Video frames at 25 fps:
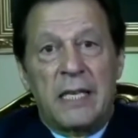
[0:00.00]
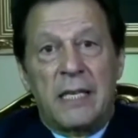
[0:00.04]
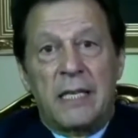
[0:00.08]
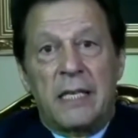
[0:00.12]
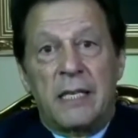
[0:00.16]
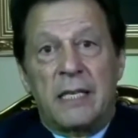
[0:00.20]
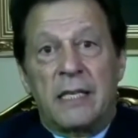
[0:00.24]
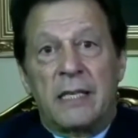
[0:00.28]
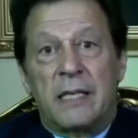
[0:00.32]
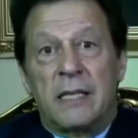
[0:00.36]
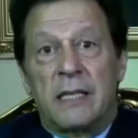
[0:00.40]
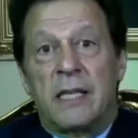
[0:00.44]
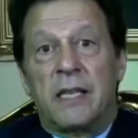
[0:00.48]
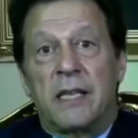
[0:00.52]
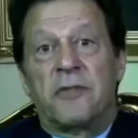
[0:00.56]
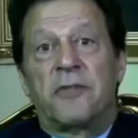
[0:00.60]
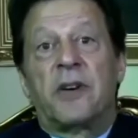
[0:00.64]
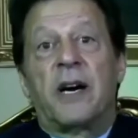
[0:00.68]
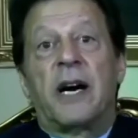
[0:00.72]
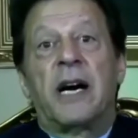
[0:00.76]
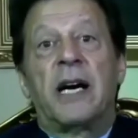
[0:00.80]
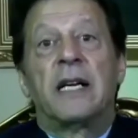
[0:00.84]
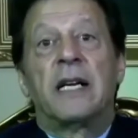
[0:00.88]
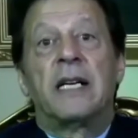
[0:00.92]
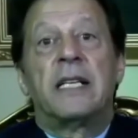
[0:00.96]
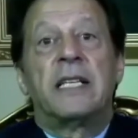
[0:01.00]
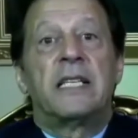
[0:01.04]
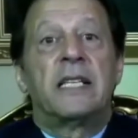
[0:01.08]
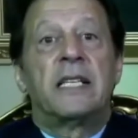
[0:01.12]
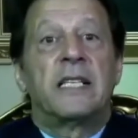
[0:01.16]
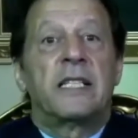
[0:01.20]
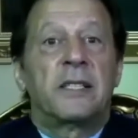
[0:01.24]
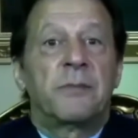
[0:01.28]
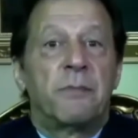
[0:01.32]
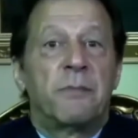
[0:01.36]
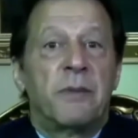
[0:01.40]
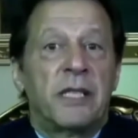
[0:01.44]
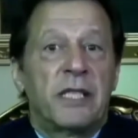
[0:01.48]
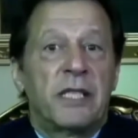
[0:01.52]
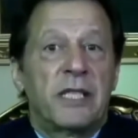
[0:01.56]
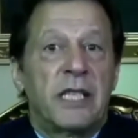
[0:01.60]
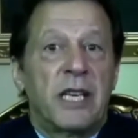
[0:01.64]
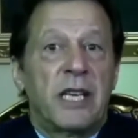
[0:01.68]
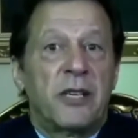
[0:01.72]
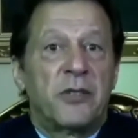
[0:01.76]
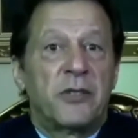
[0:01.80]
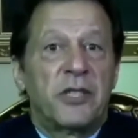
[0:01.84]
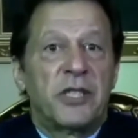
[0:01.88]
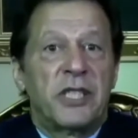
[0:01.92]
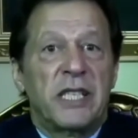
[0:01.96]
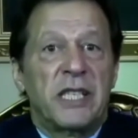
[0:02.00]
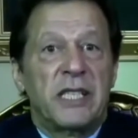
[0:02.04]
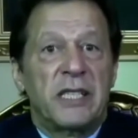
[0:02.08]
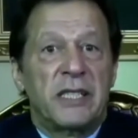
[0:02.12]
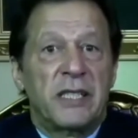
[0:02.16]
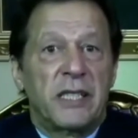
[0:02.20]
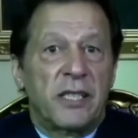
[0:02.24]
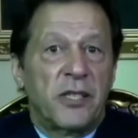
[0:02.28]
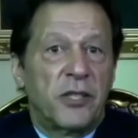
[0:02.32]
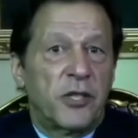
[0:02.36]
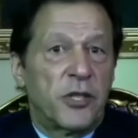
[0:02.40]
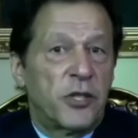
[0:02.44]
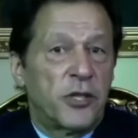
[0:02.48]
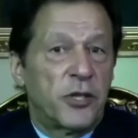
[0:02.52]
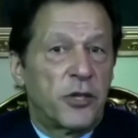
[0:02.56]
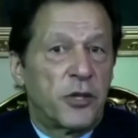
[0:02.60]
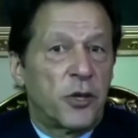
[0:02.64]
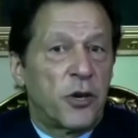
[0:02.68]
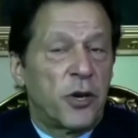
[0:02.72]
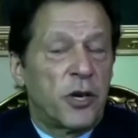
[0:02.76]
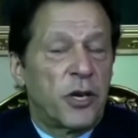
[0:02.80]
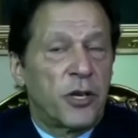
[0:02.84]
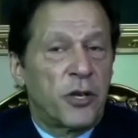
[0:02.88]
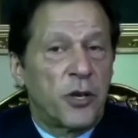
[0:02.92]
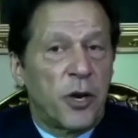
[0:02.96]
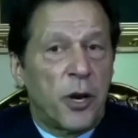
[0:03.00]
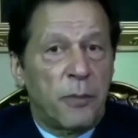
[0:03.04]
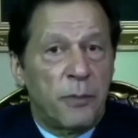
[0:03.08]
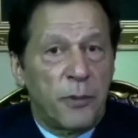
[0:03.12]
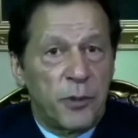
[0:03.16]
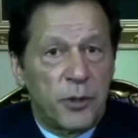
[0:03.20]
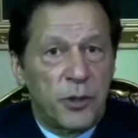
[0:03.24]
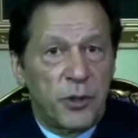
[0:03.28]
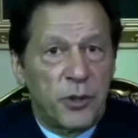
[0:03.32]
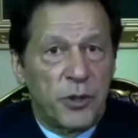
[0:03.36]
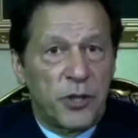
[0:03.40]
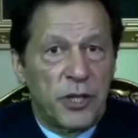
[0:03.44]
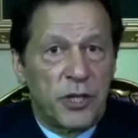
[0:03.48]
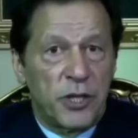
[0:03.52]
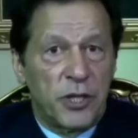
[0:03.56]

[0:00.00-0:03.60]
The Afghan leaders must now seize this historic opportunity